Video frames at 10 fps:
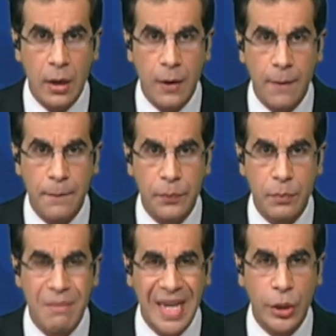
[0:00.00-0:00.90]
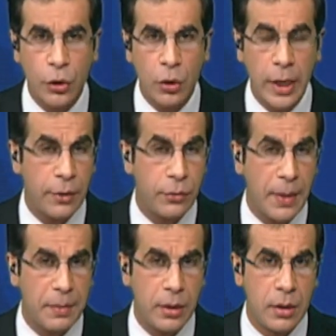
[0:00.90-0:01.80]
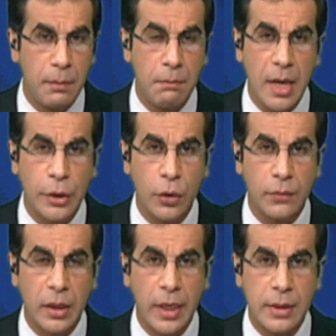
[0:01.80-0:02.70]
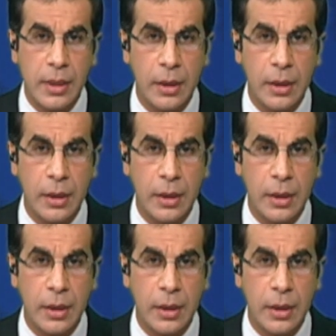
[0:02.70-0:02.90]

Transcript: melting and rapid melting of the glaciers